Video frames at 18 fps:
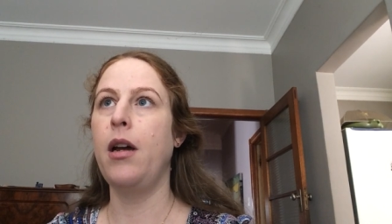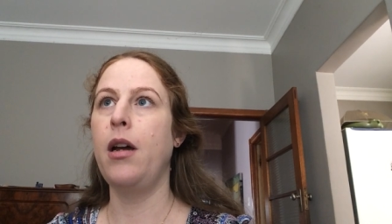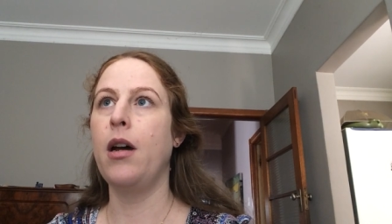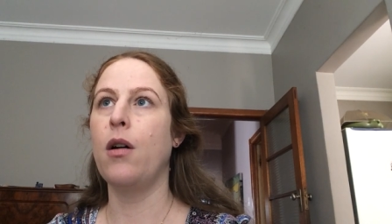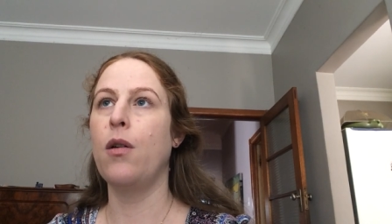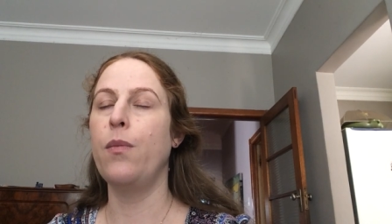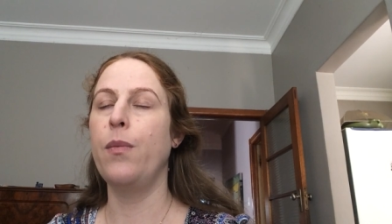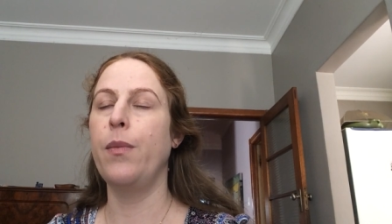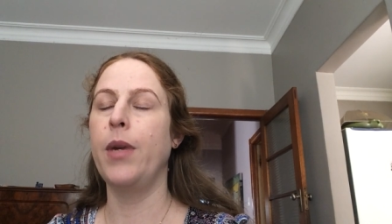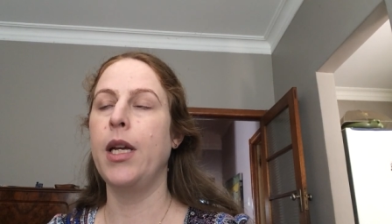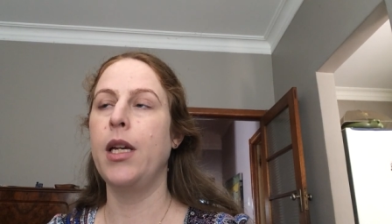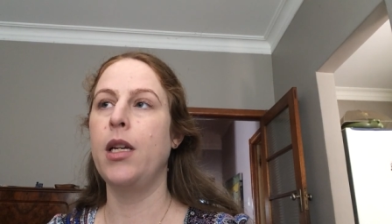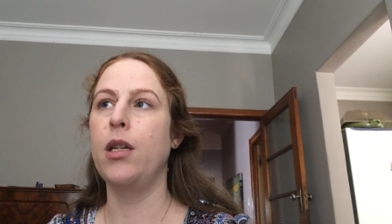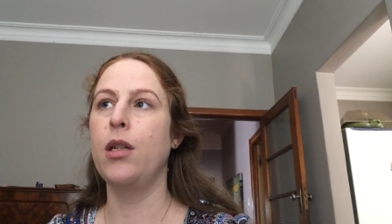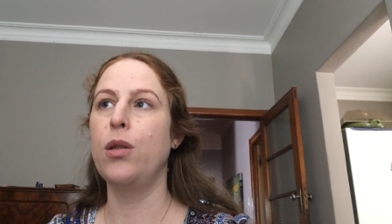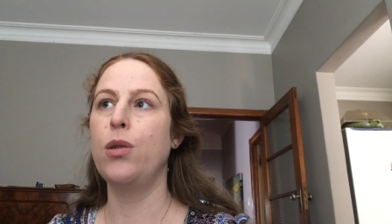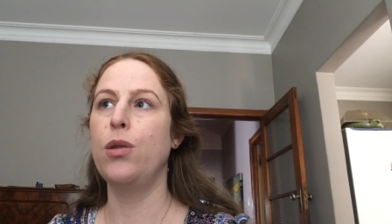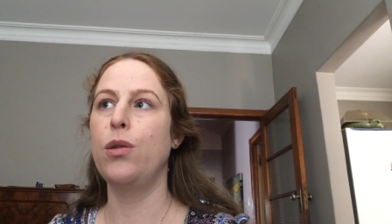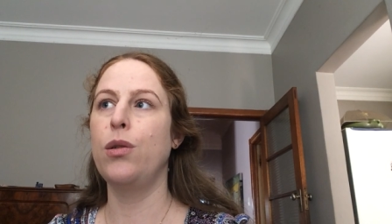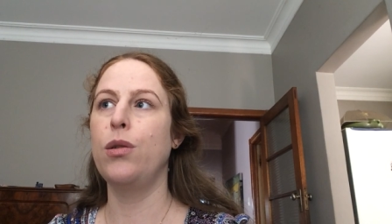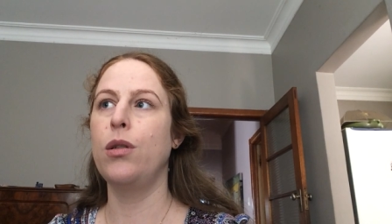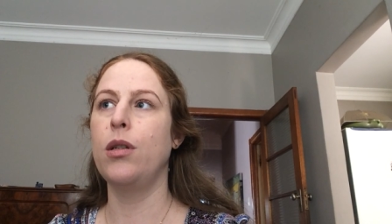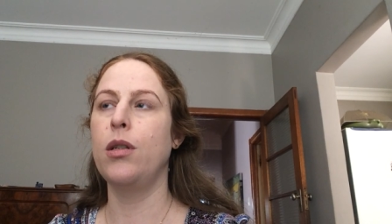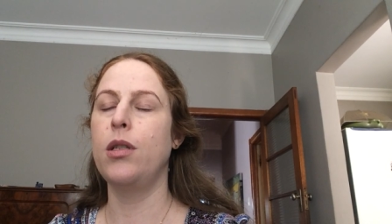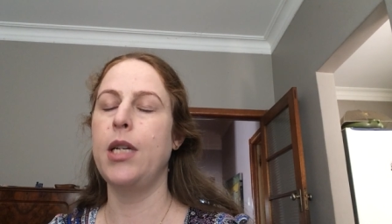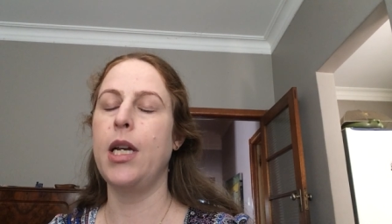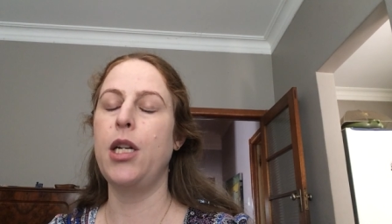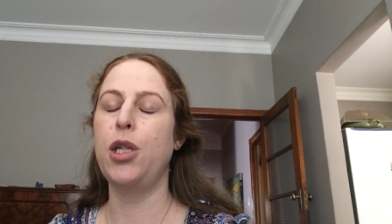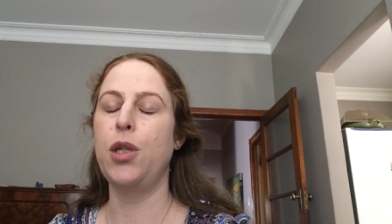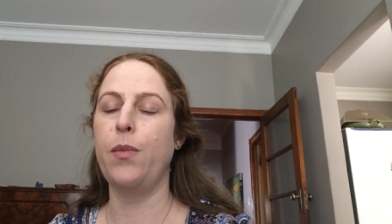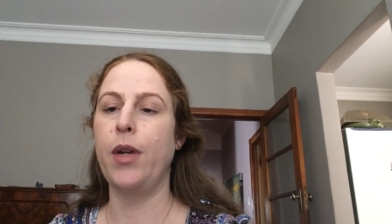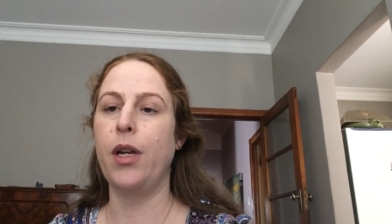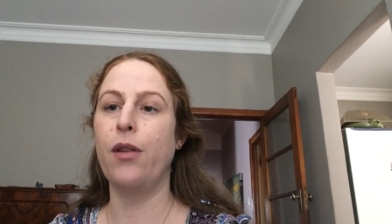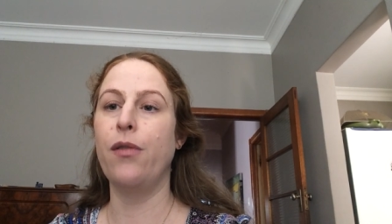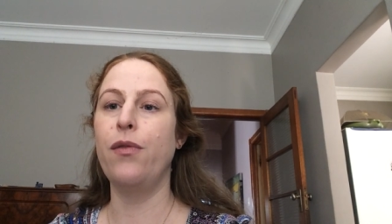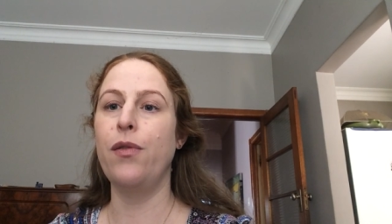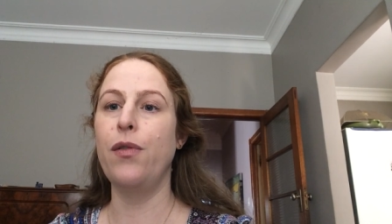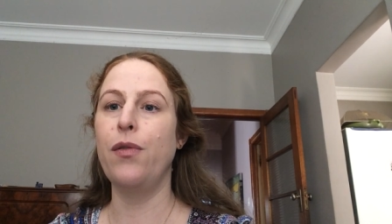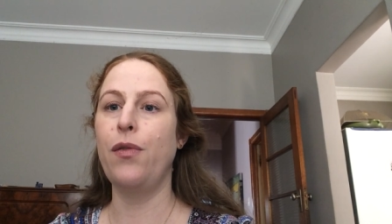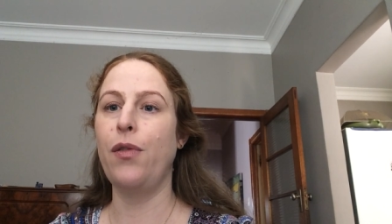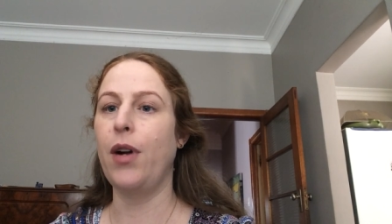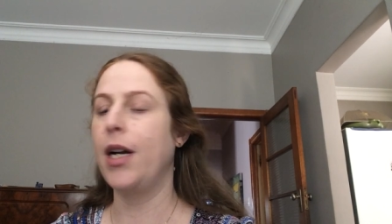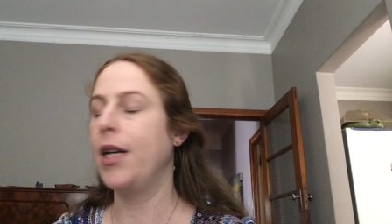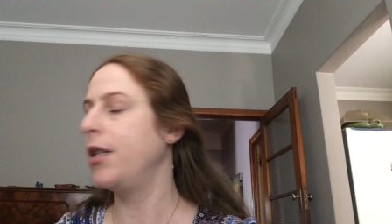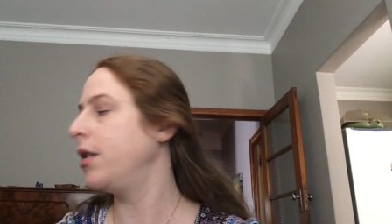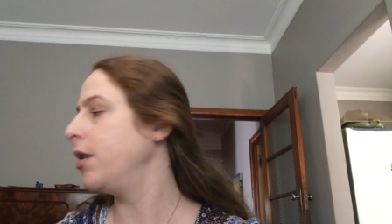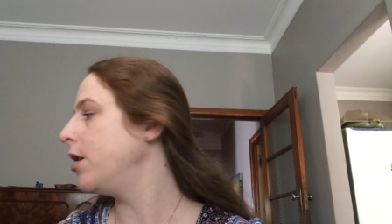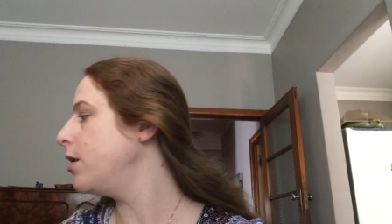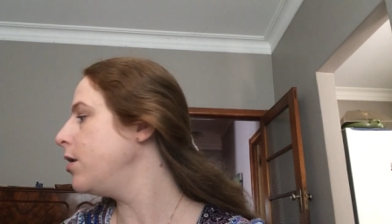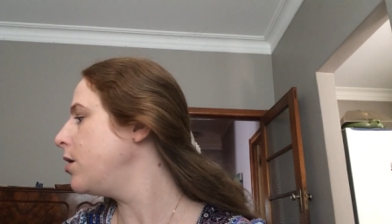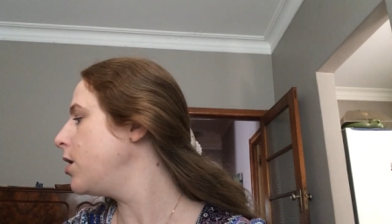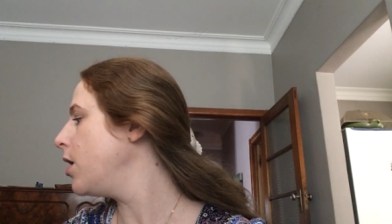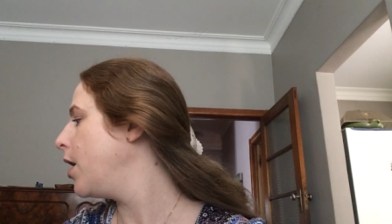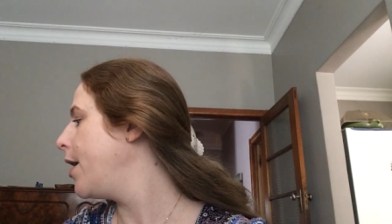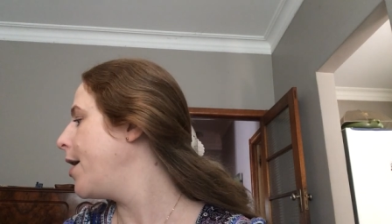helped me teach me a few phrases